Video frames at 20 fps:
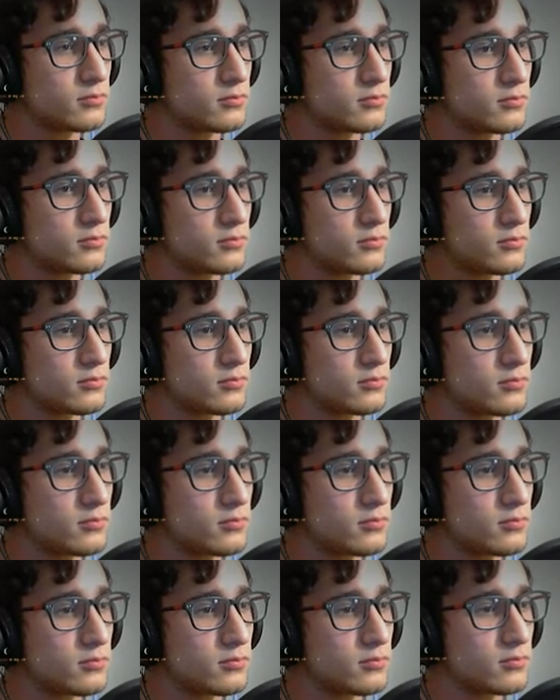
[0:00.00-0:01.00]

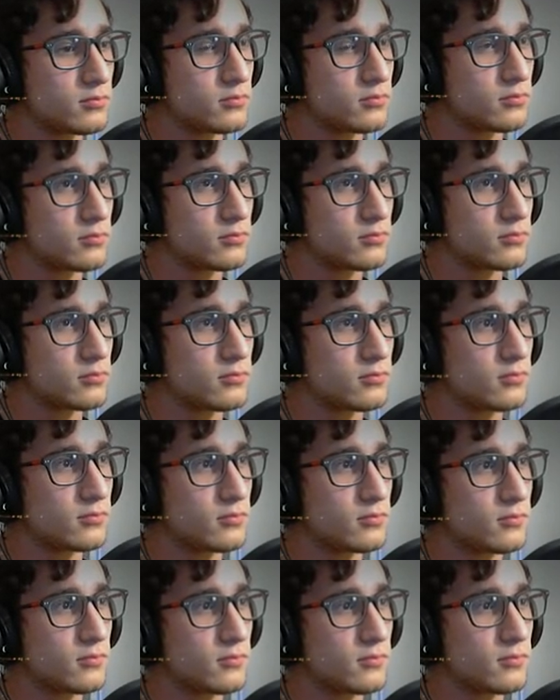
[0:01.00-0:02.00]

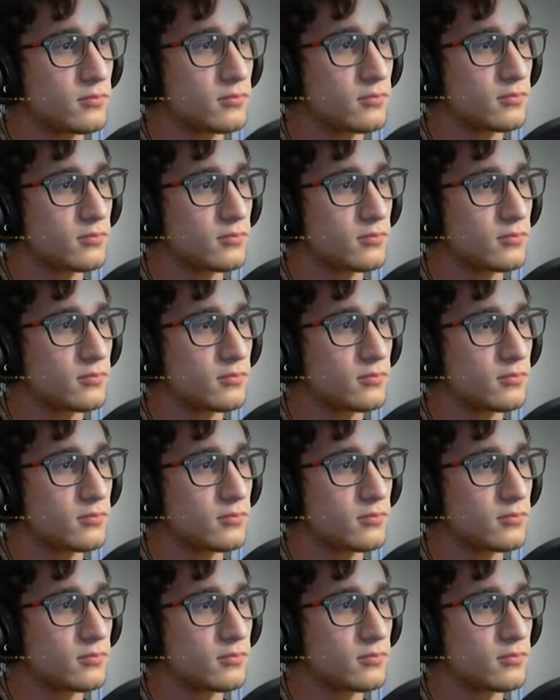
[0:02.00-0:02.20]
(silent)